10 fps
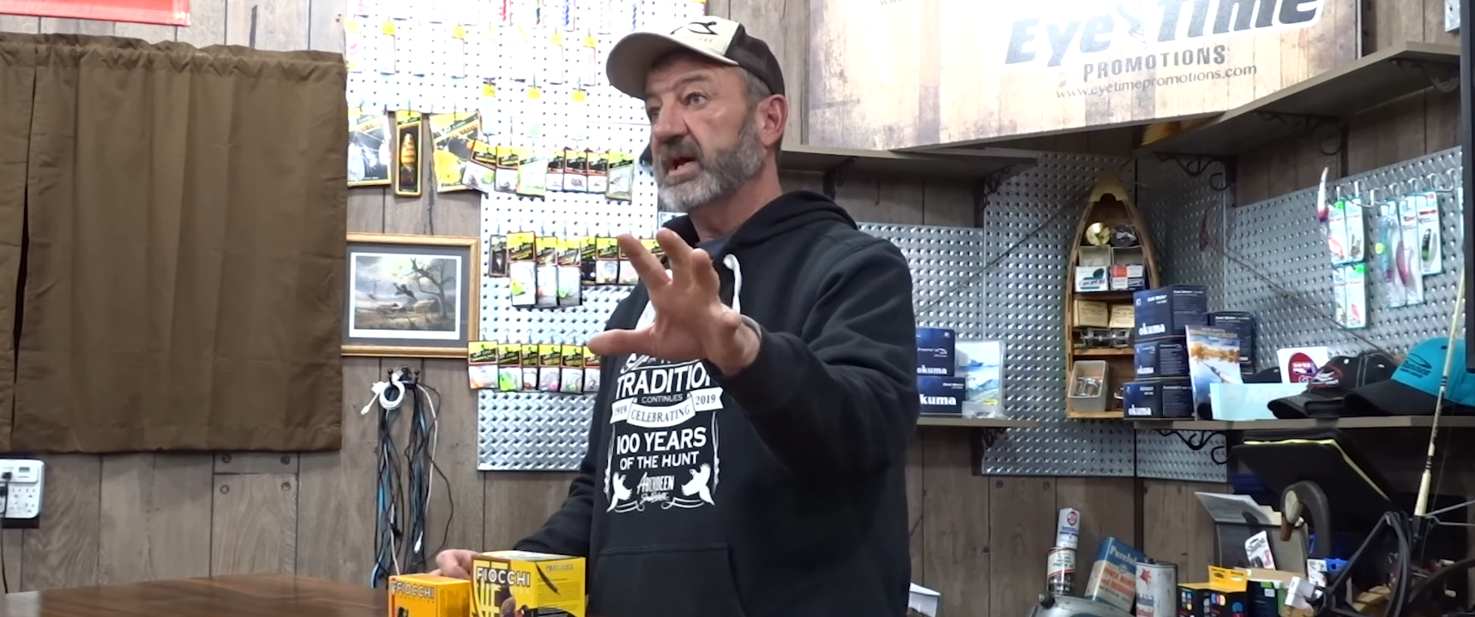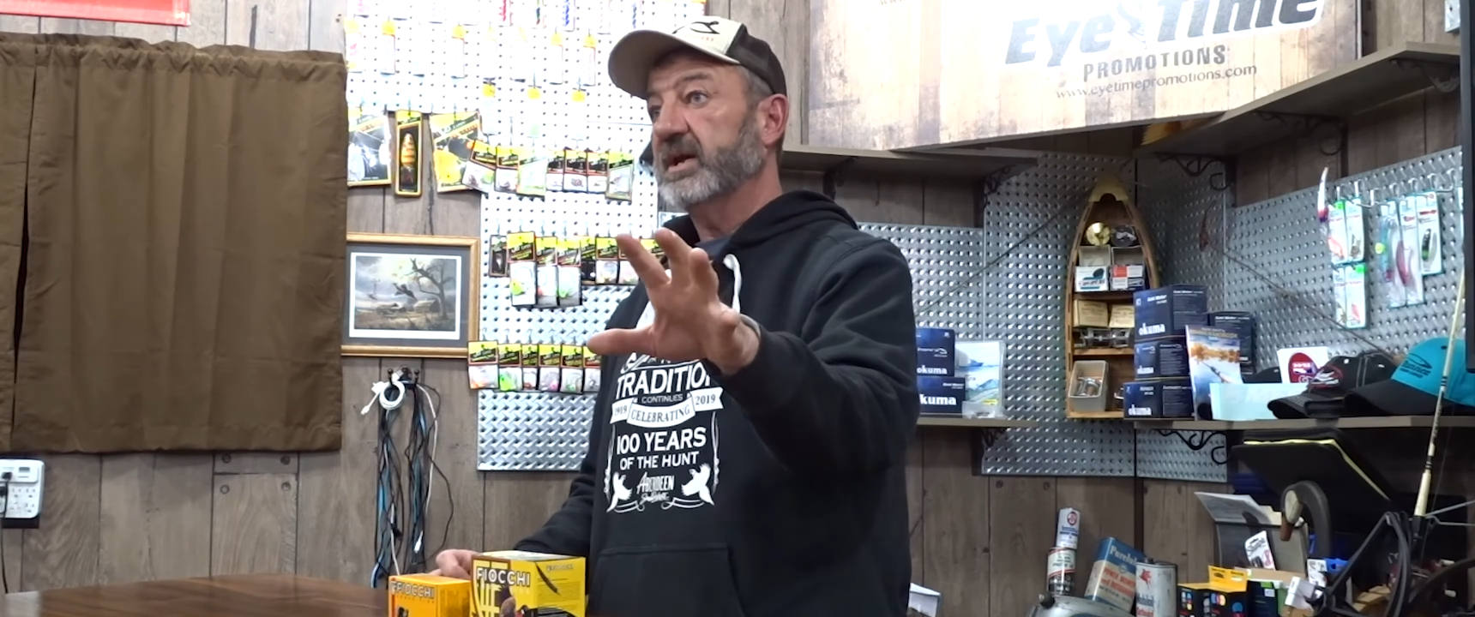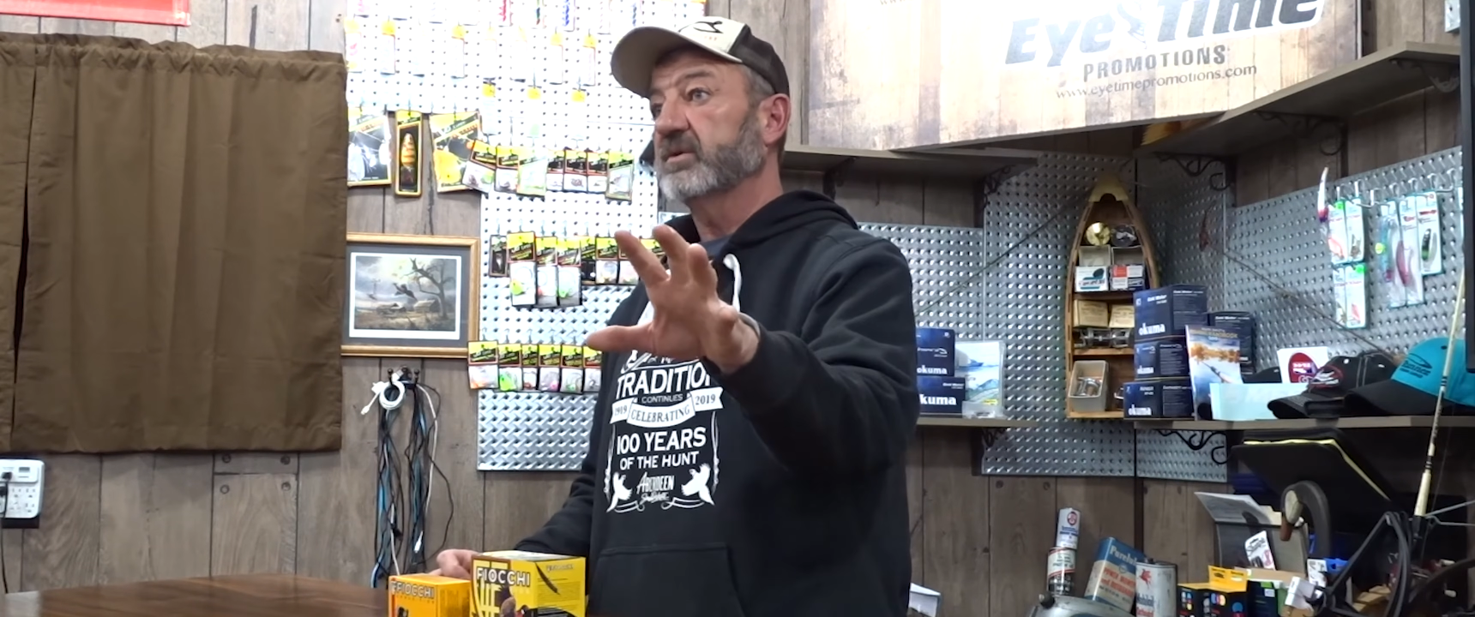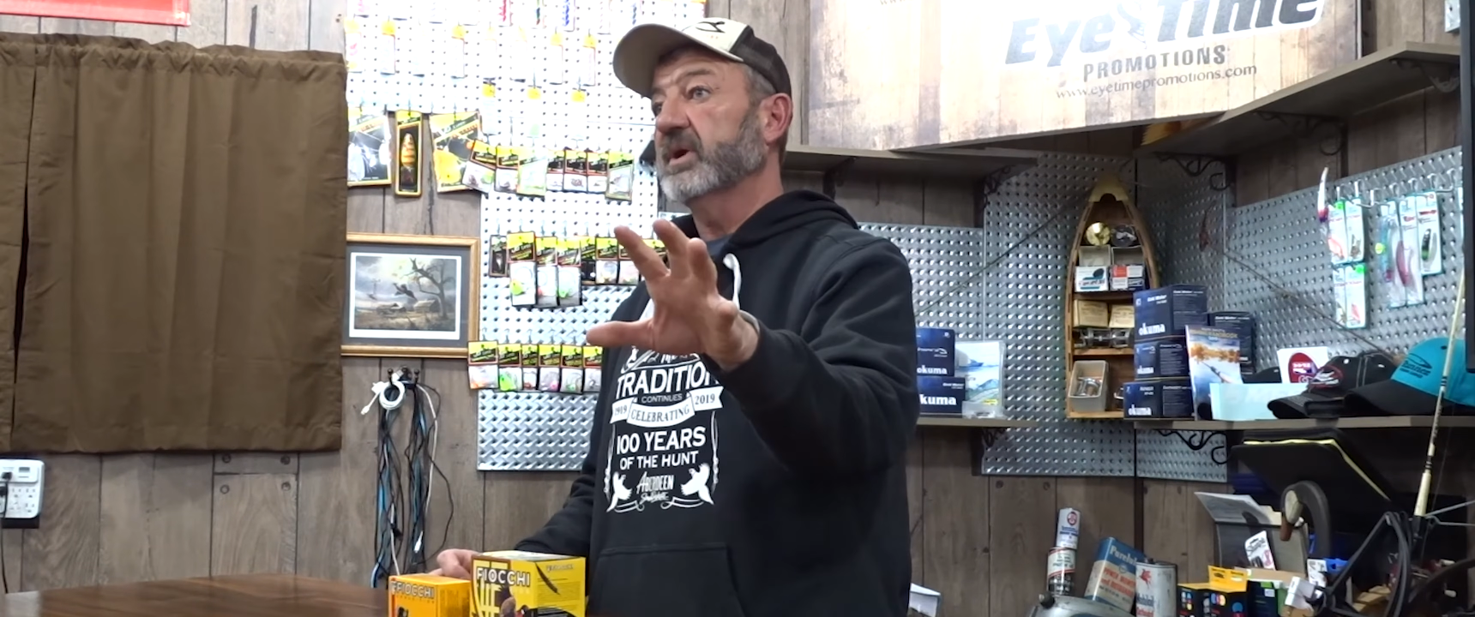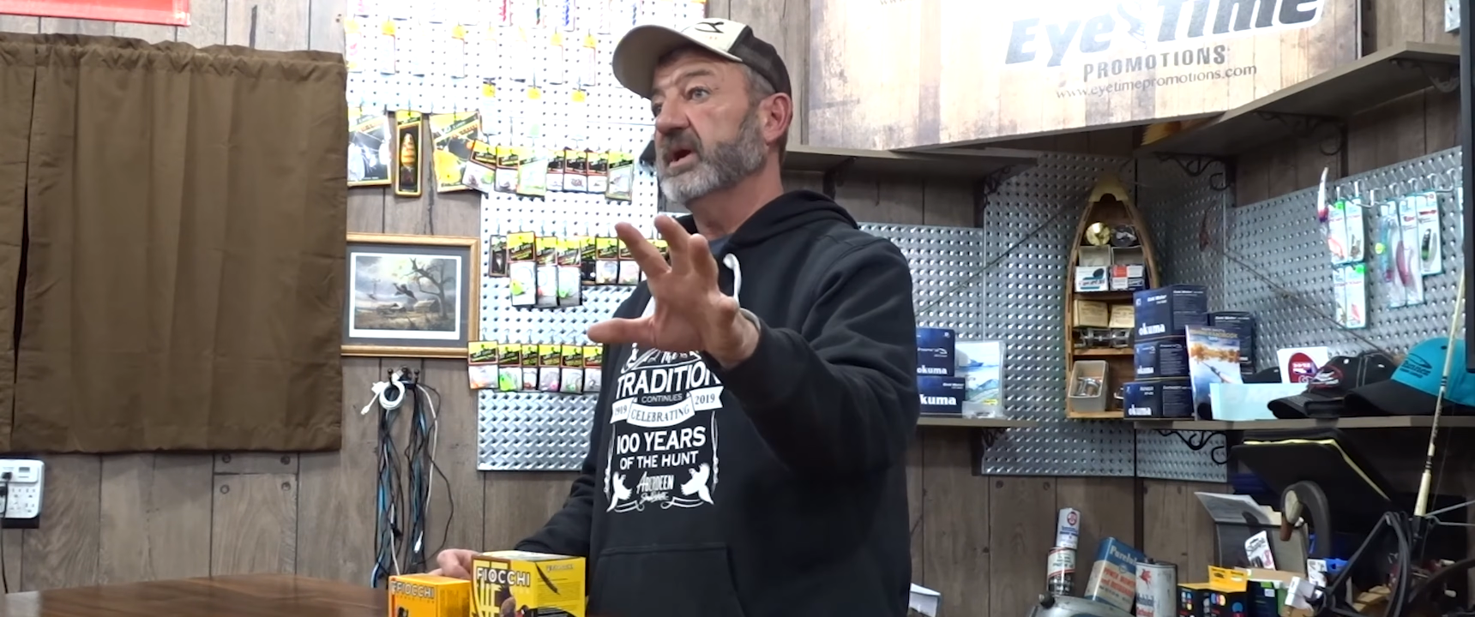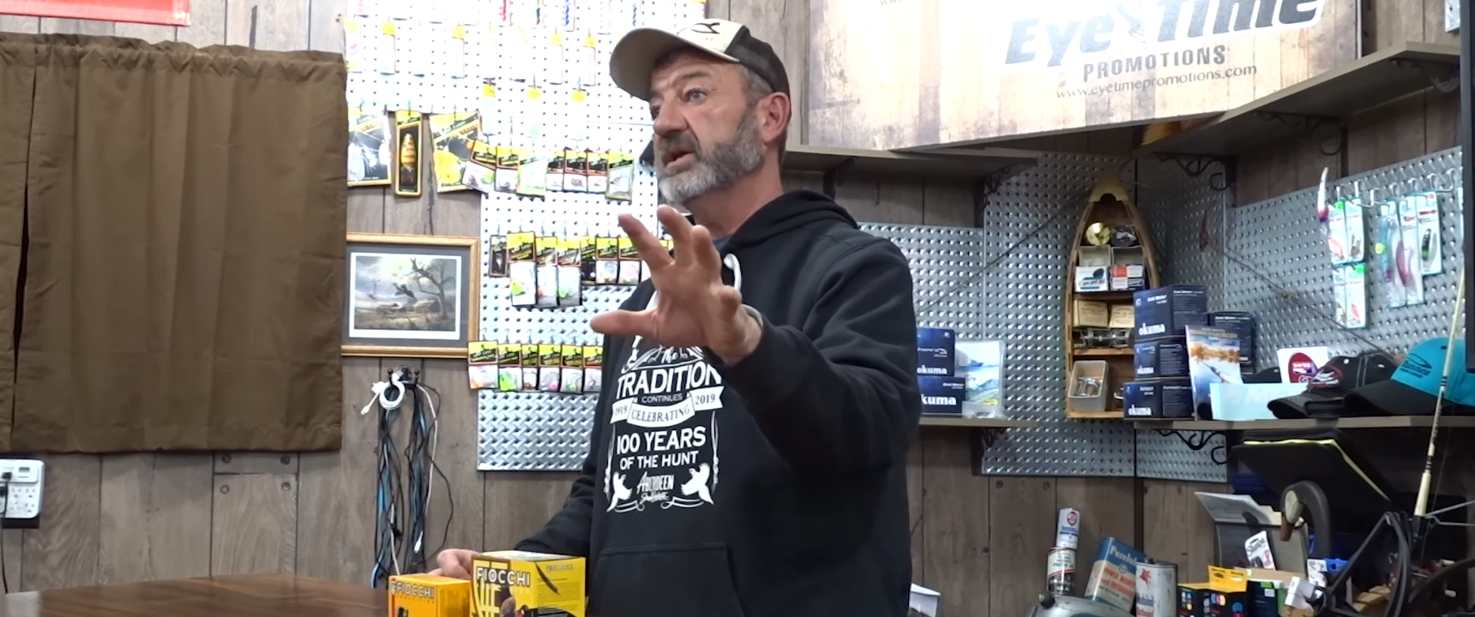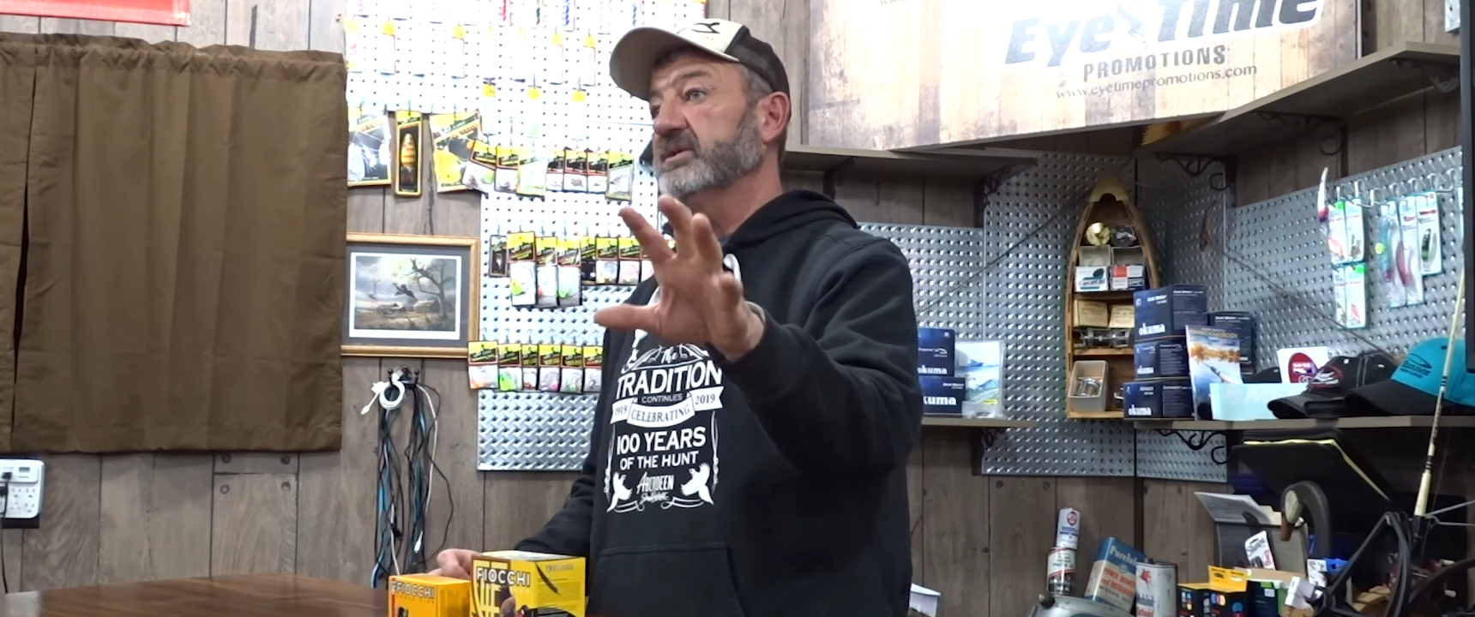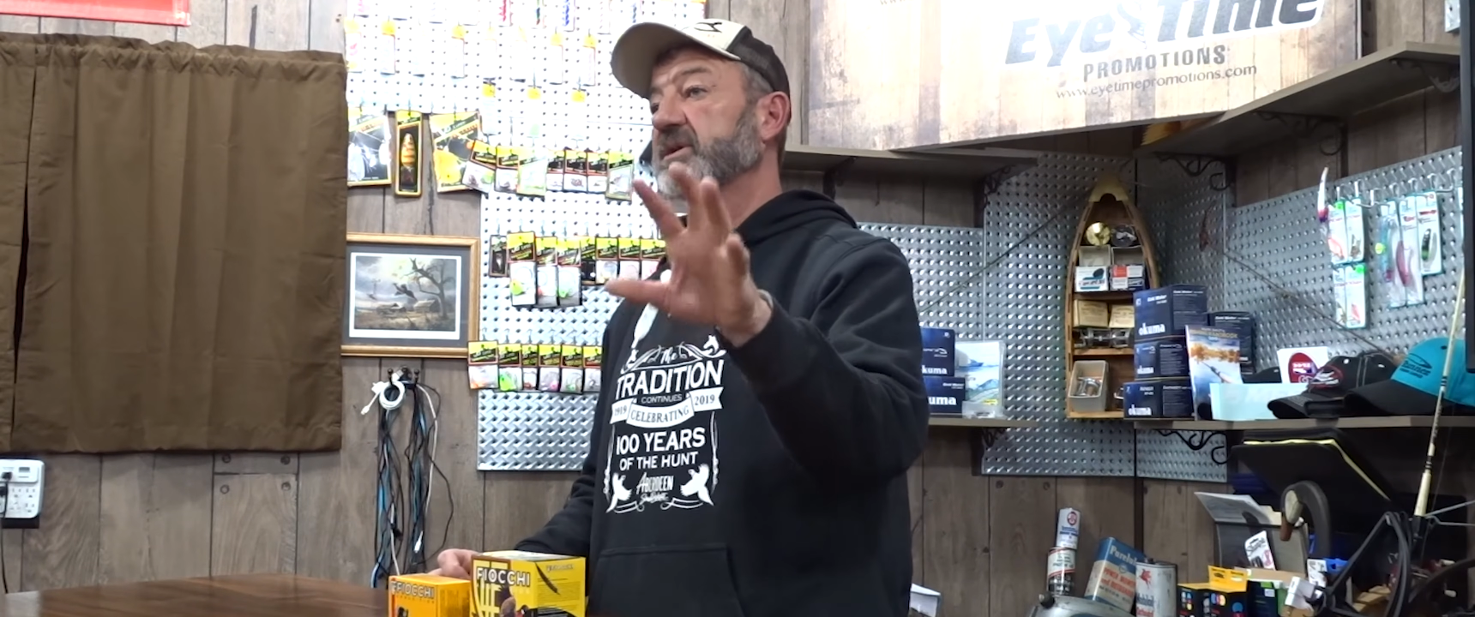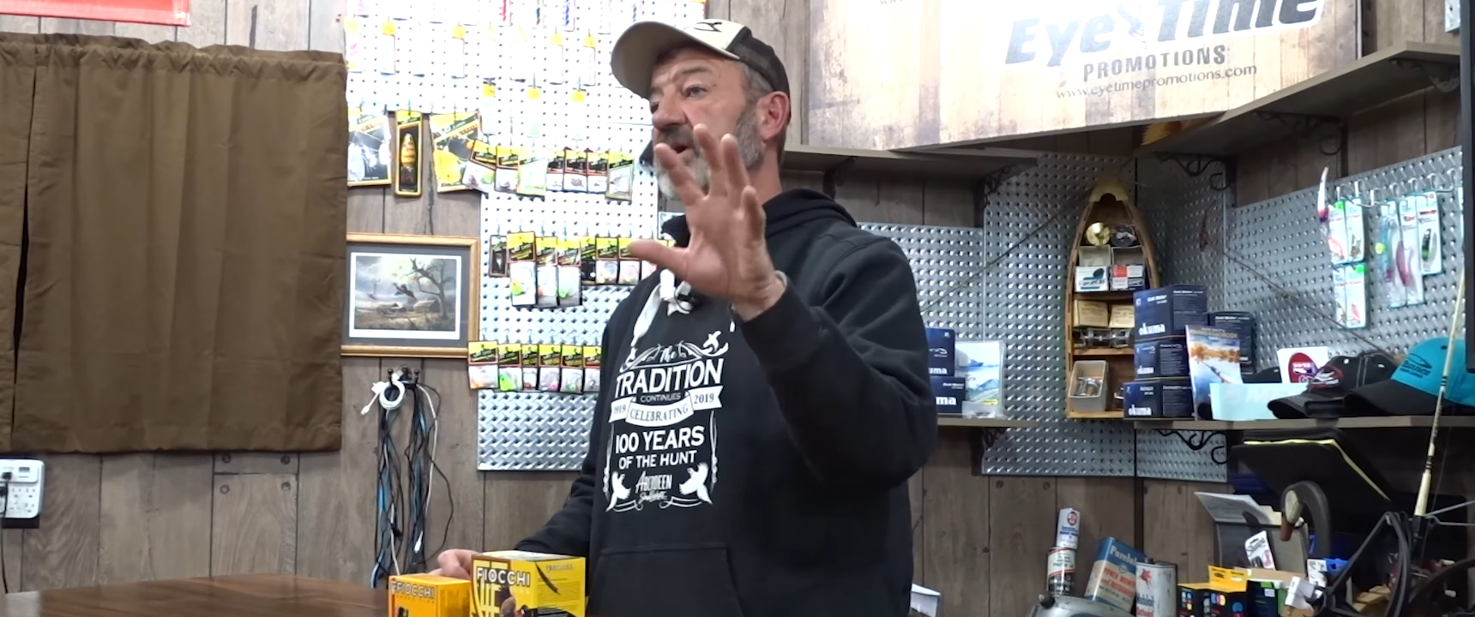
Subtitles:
out of range,